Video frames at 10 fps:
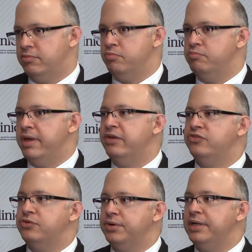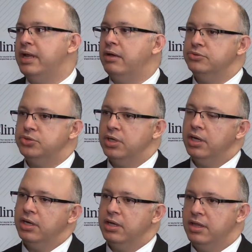mainstream now
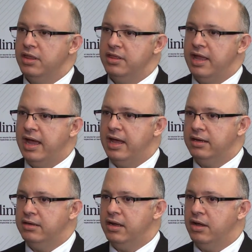drug that